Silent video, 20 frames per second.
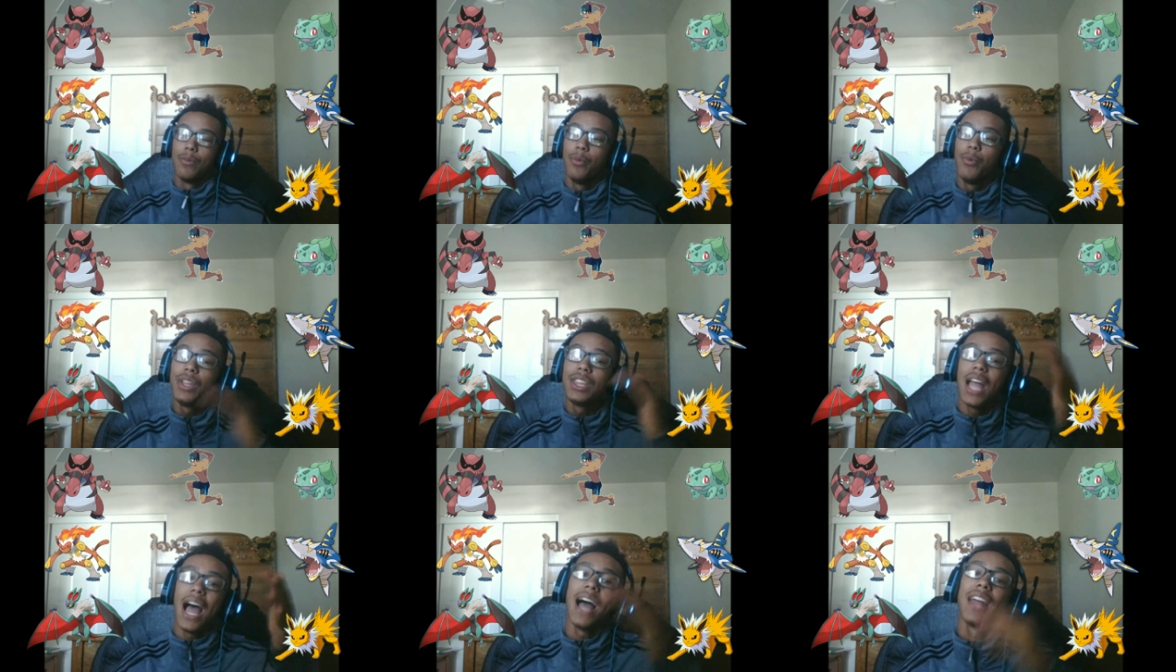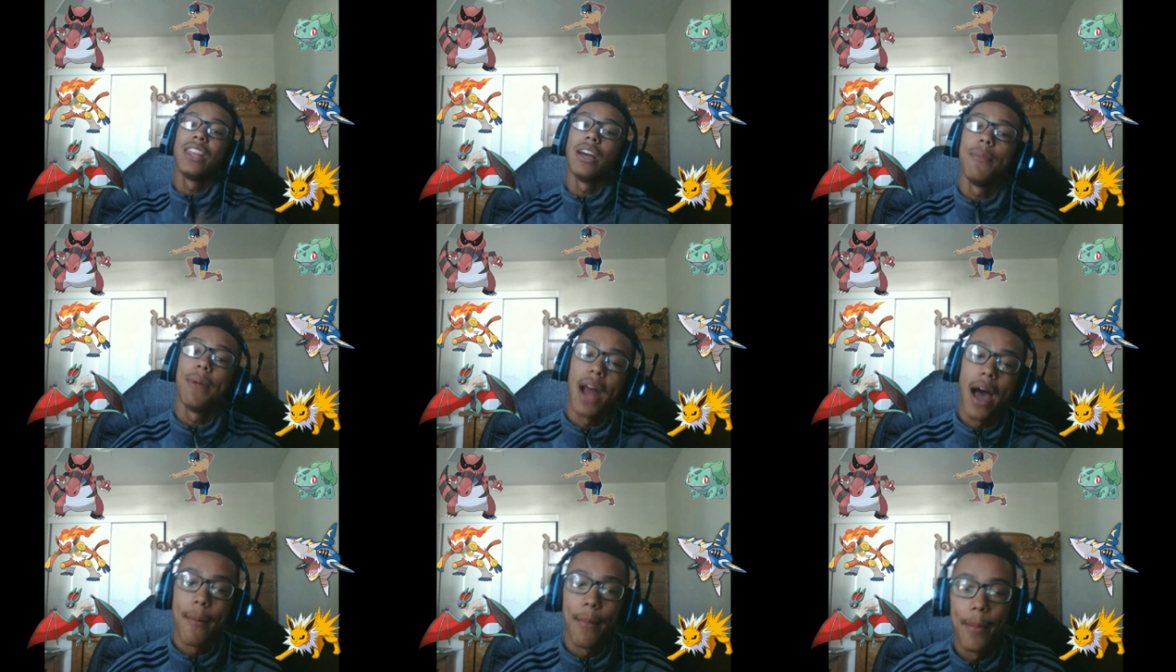But with that, I think I'm
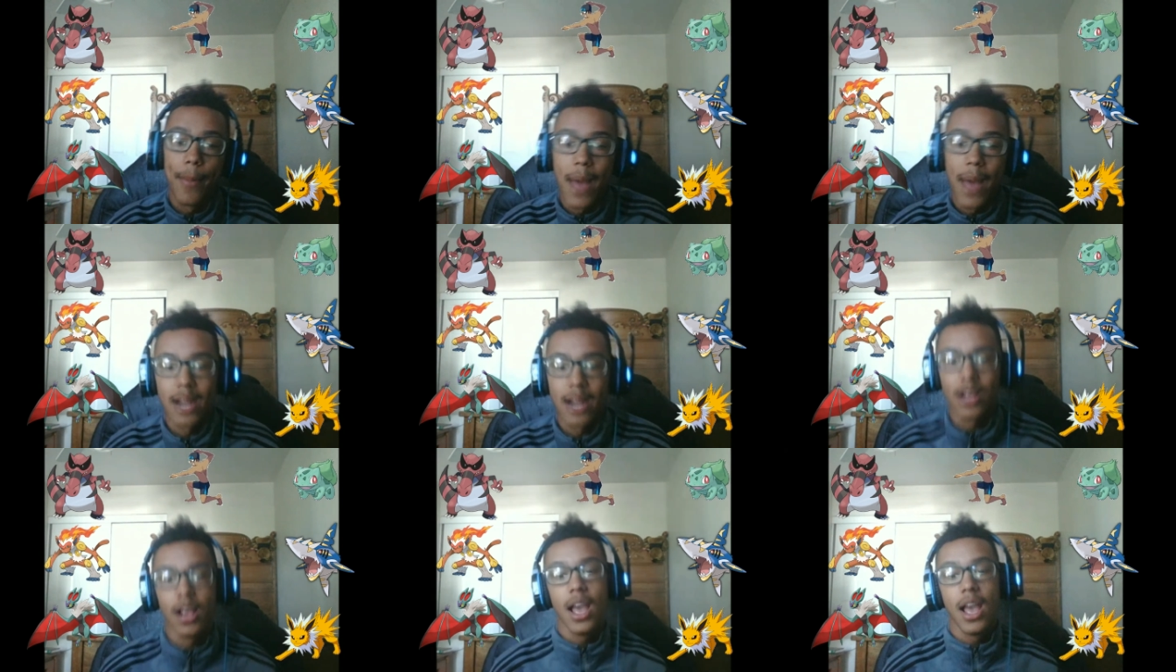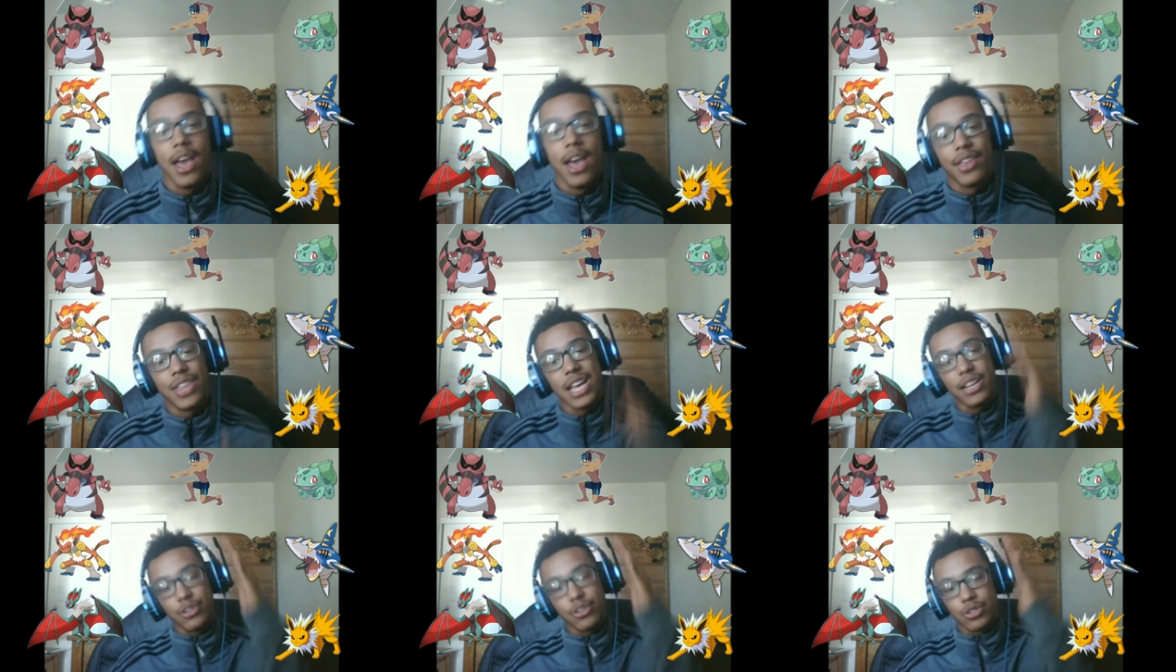going to hop out of here.
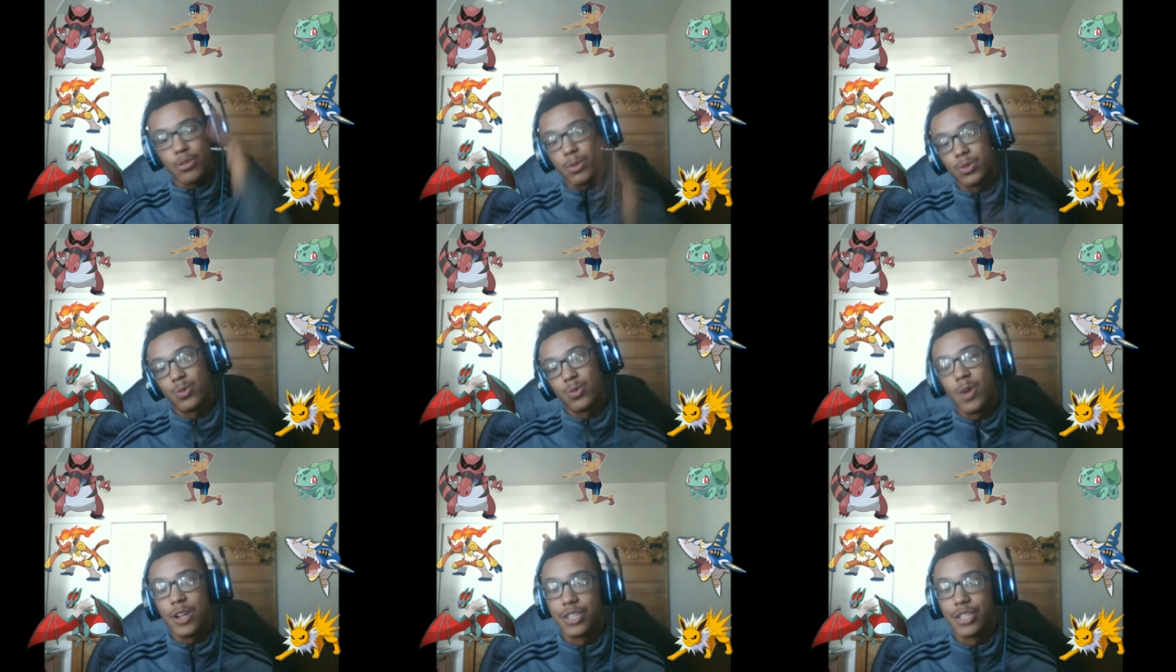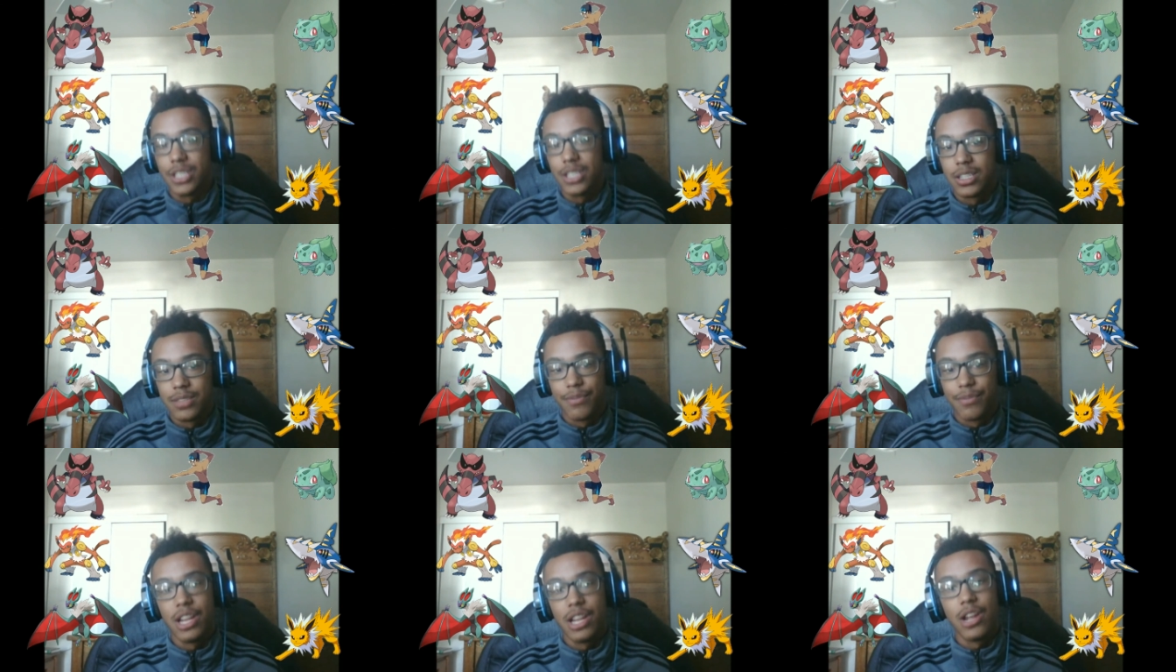Thank you so much for watching this
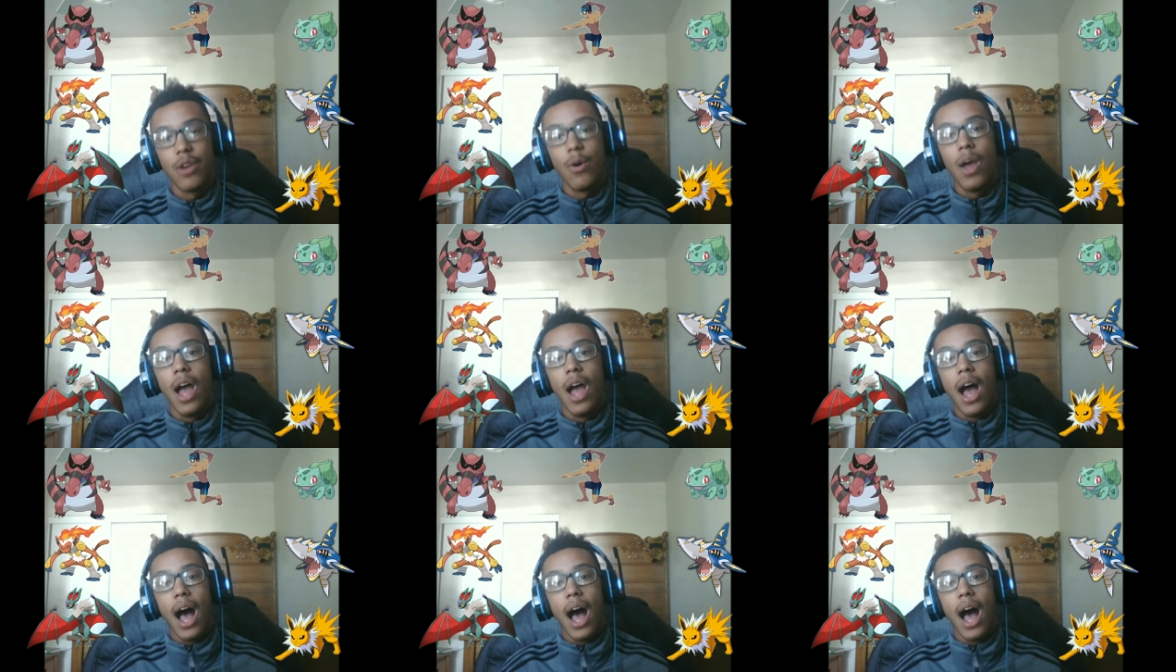video.